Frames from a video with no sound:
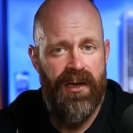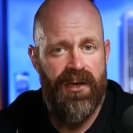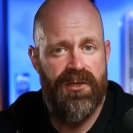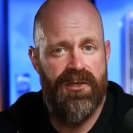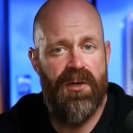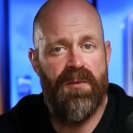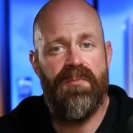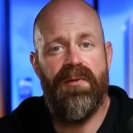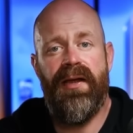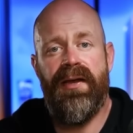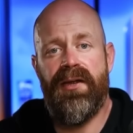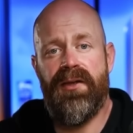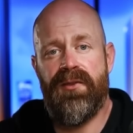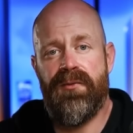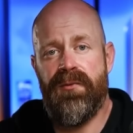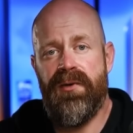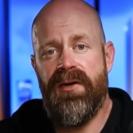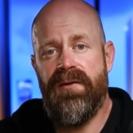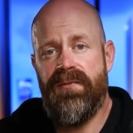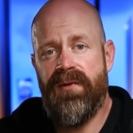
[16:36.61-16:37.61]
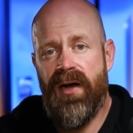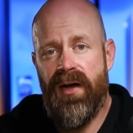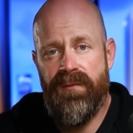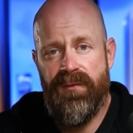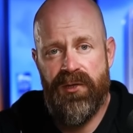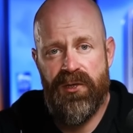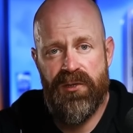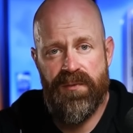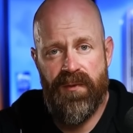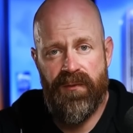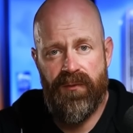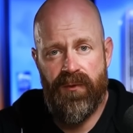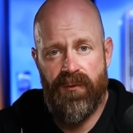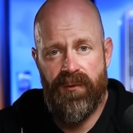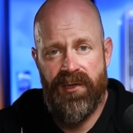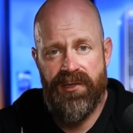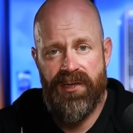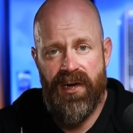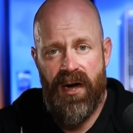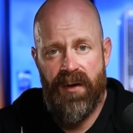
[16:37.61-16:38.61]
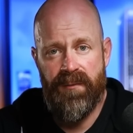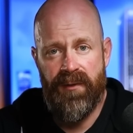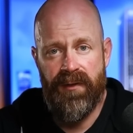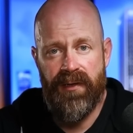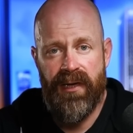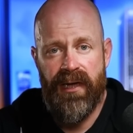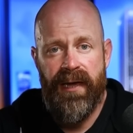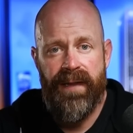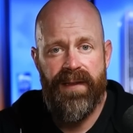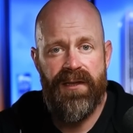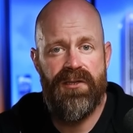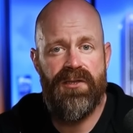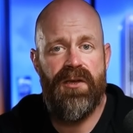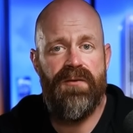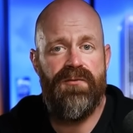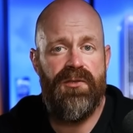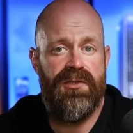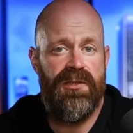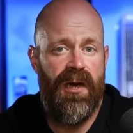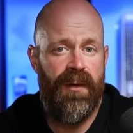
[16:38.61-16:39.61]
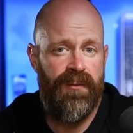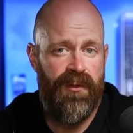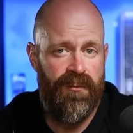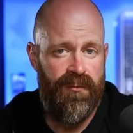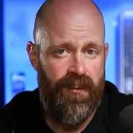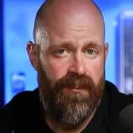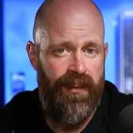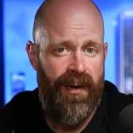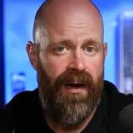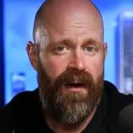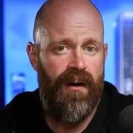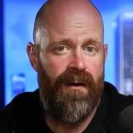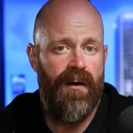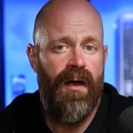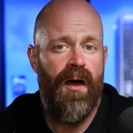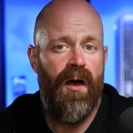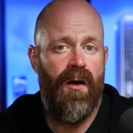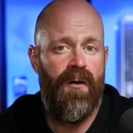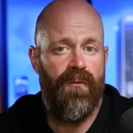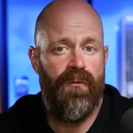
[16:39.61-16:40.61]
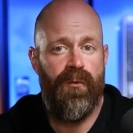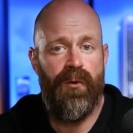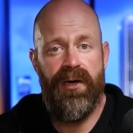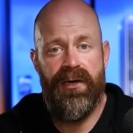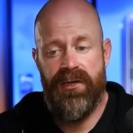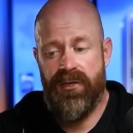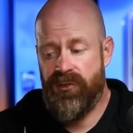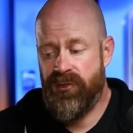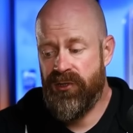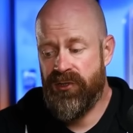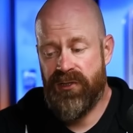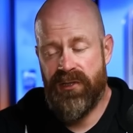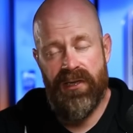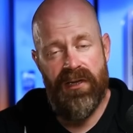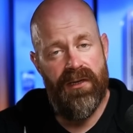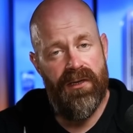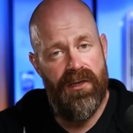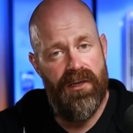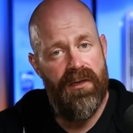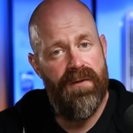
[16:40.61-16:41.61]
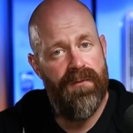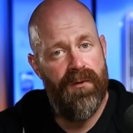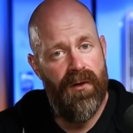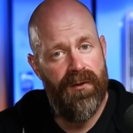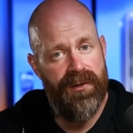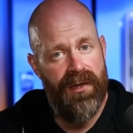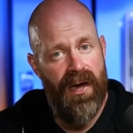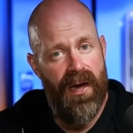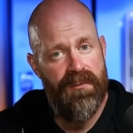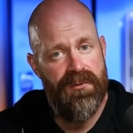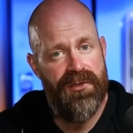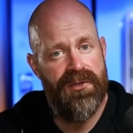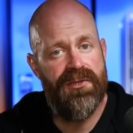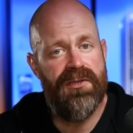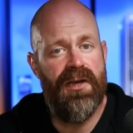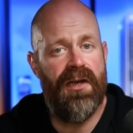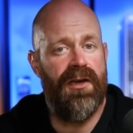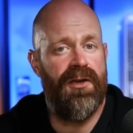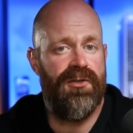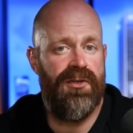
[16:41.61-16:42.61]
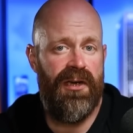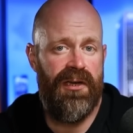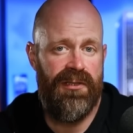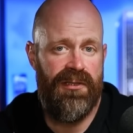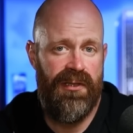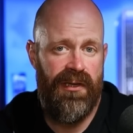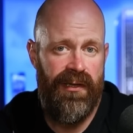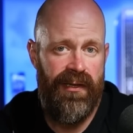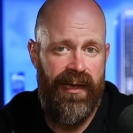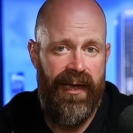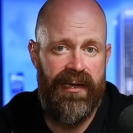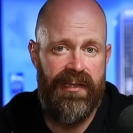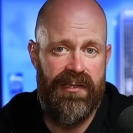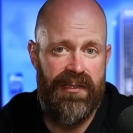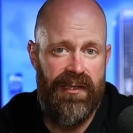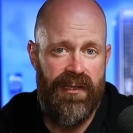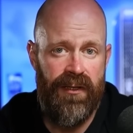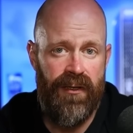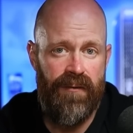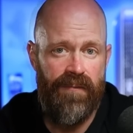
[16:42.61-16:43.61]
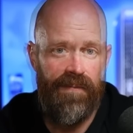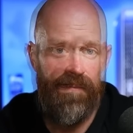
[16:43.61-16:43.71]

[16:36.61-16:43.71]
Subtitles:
Start planning 3 to 5 years before retirement. This gives you time to prepare, avoid just the default options, and adjust as needed.